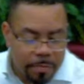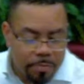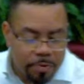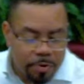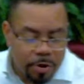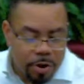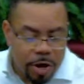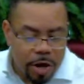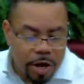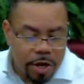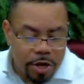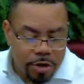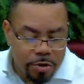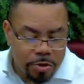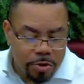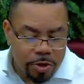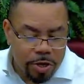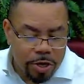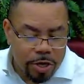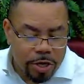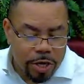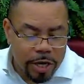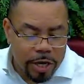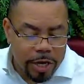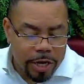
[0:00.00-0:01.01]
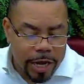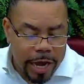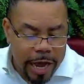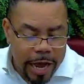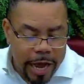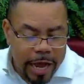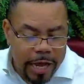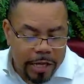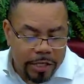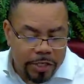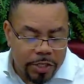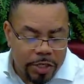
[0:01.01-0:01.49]
Boy, you looking
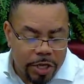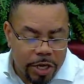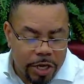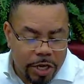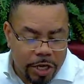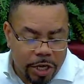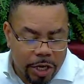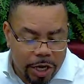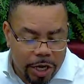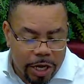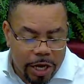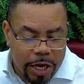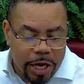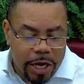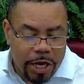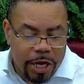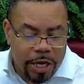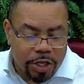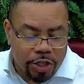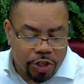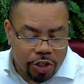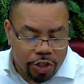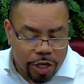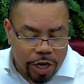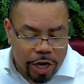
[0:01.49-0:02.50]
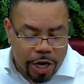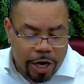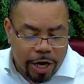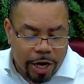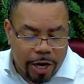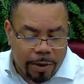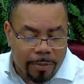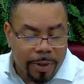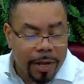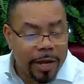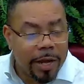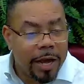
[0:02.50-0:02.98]
casket clean and
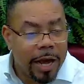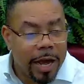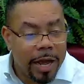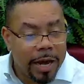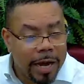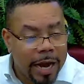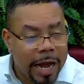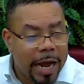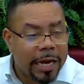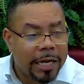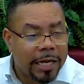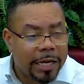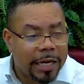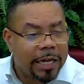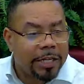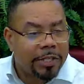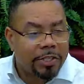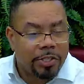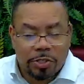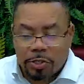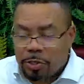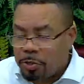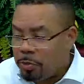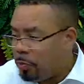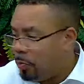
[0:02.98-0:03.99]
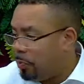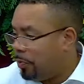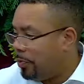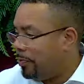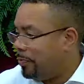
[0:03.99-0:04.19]
sharp. I like that suit.